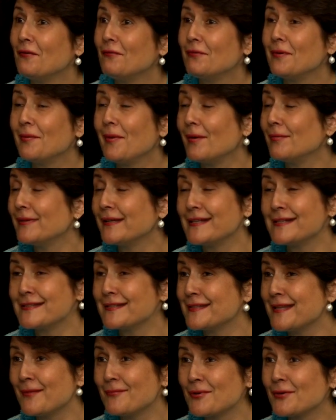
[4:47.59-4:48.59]
Republicans
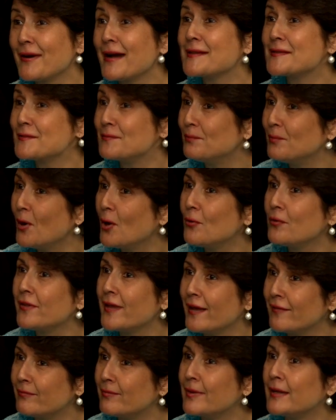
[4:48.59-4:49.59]
and Democrats both have